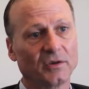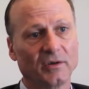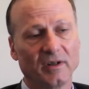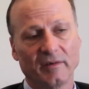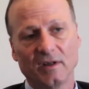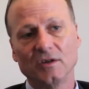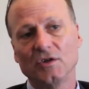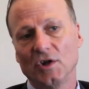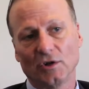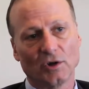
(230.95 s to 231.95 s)
to even
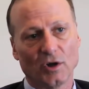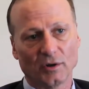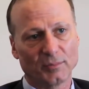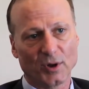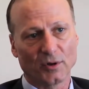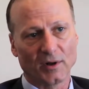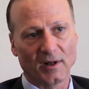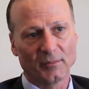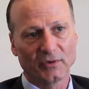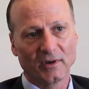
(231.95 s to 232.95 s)
year-long
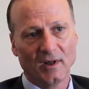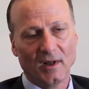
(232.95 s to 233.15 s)
programs.